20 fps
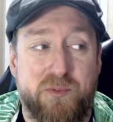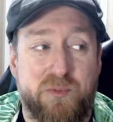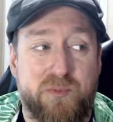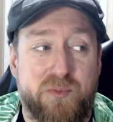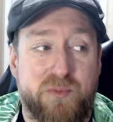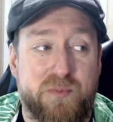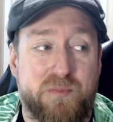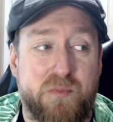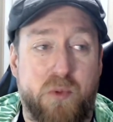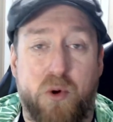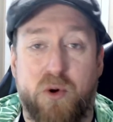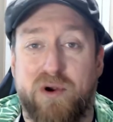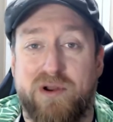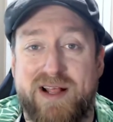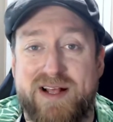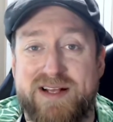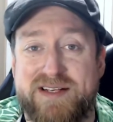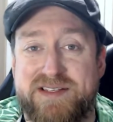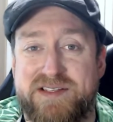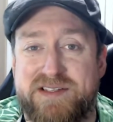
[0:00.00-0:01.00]
more or
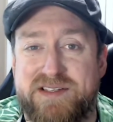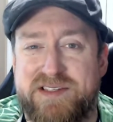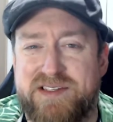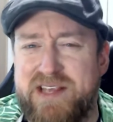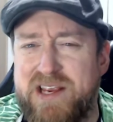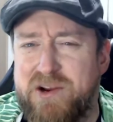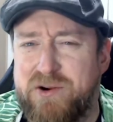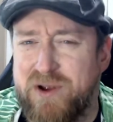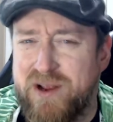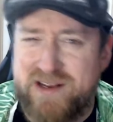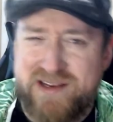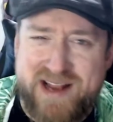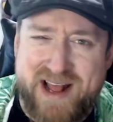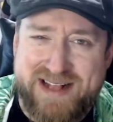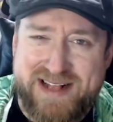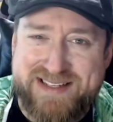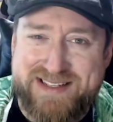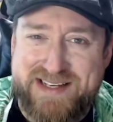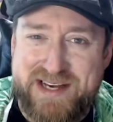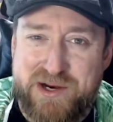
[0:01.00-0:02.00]
less secret,
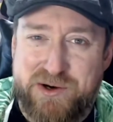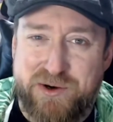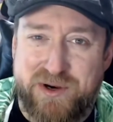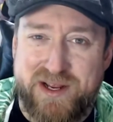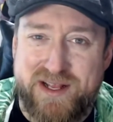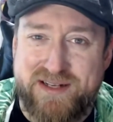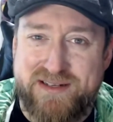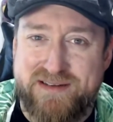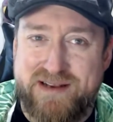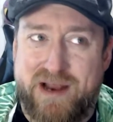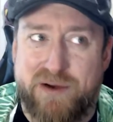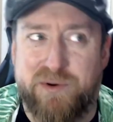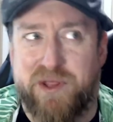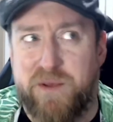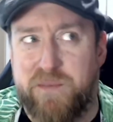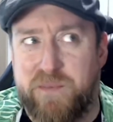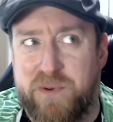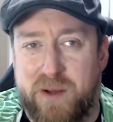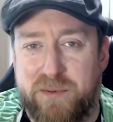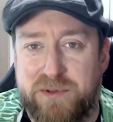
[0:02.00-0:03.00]
not really
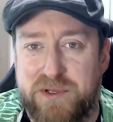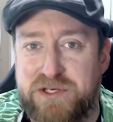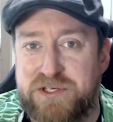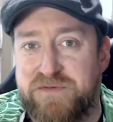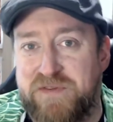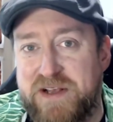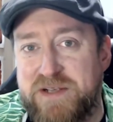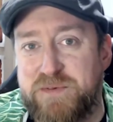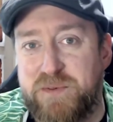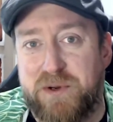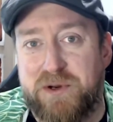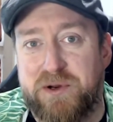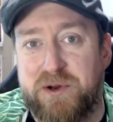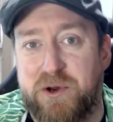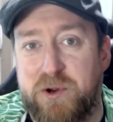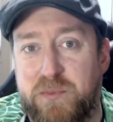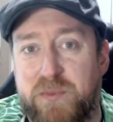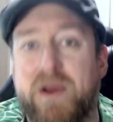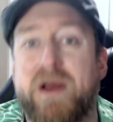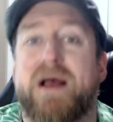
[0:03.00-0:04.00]
published Facebook
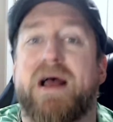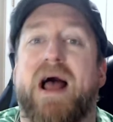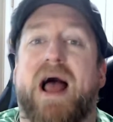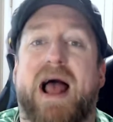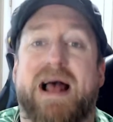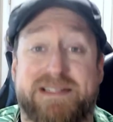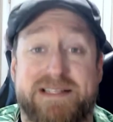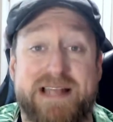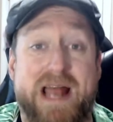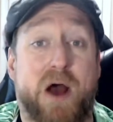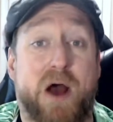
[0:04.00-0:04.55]
group has now